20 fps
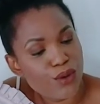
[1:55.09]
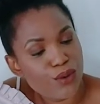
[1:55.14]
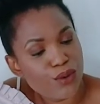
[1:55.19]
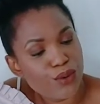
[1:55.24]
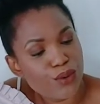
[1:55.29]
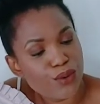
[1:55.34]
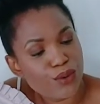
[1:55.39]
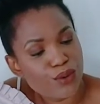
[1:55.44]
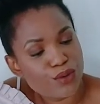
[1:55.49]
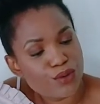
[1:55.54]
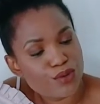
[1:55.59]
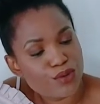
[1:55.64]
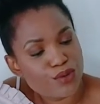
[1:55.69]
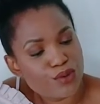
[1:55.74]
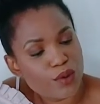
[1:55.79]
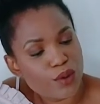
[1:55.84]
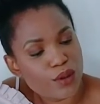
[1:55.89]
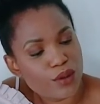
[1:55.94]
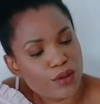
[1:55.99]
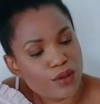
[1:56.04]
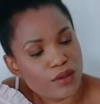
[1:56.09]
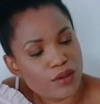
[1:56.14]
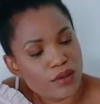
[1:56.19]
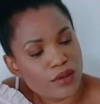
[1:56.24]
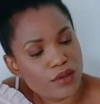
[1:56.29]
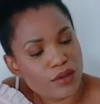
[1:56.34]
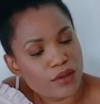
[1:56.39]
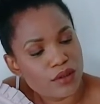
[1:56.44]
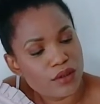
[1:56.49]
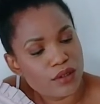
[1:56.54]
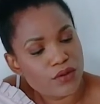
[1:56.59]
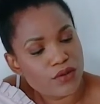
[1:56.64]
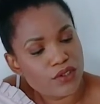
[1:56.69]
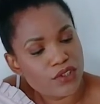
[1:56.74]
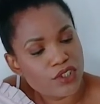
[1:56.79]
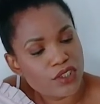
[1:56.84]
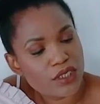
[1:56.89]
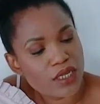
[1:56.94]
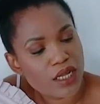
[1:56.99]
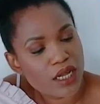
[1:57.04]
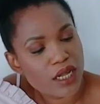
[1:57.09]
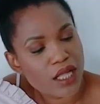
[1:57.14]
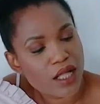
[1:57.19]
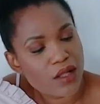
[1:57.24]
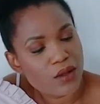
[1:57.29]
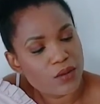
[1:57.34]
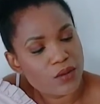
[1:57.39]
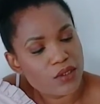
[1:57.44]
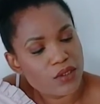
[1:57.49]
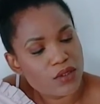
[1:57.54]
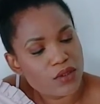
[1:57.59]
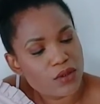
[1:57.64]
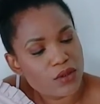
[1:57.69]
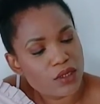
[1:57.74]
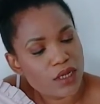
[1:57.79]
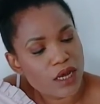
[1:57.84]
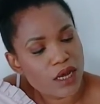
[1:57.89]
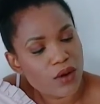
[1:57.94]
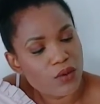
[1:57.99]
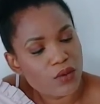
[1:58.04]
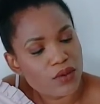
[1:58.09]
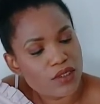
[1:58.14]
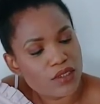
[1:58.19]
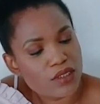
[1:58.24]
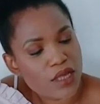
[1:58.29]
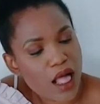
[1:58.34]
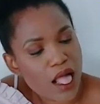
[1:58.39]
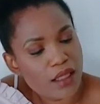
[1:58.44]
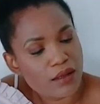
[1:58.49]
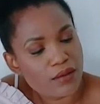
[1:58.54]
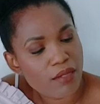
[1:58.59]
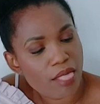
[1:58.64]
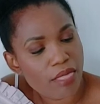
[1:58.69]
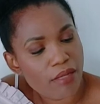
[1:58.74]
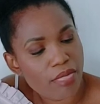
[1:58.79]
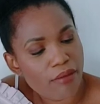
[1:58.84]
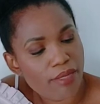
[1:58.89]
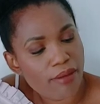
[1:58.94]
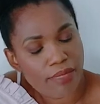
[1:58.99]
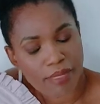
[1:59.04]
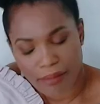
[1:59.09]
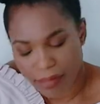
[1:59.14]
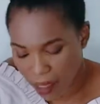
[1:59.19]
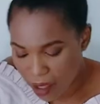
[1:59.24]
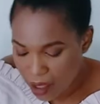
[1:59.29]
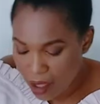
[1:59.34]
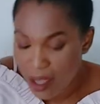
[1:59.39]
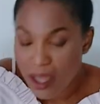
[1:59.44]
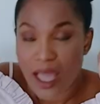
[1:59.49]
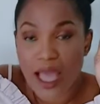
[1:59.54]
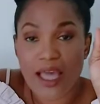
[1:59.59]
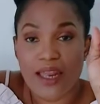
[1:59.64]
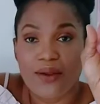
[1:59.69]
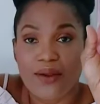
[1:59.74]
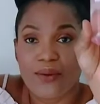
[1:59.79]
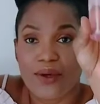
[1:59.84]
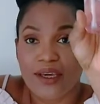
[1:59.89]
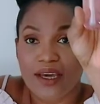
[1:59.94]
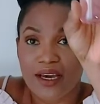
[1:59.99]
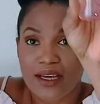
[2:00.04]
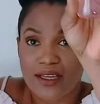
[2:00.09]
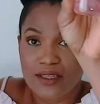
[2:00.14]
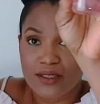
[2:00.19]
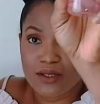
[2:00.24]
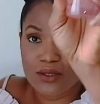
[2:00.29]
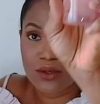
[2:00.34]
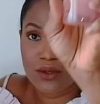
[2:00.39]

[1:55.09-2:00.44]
rose one, nourishing and calming toner with anyway guys,